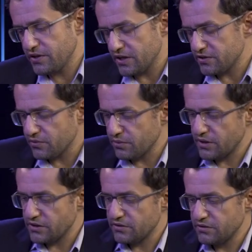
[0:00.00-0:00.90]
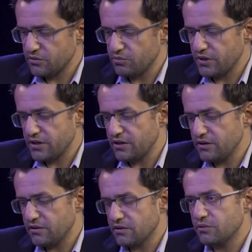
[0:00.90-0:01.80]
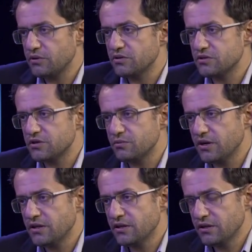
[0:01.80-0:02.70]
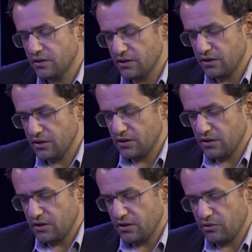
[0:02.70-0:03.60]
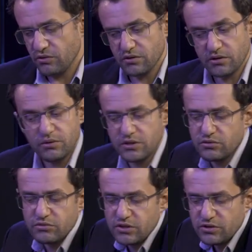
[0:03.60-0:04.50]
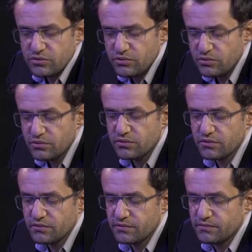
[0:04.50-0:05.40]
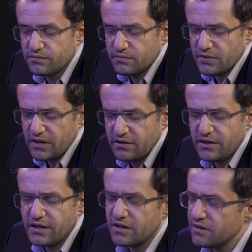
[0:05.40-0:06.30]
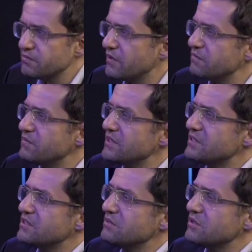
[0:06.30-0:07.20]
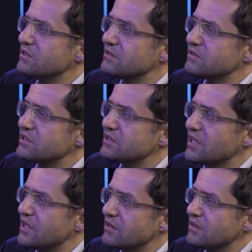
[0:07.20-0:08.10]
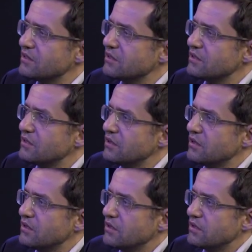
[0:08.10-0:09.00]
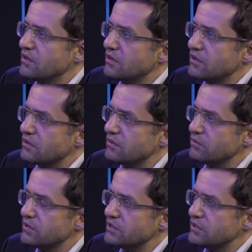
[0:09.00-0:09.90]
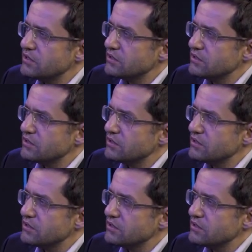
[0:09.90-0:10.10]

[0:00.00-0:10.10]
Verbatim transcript: nice for white to play queen to c1 or queen to d2. I think I've played similar style with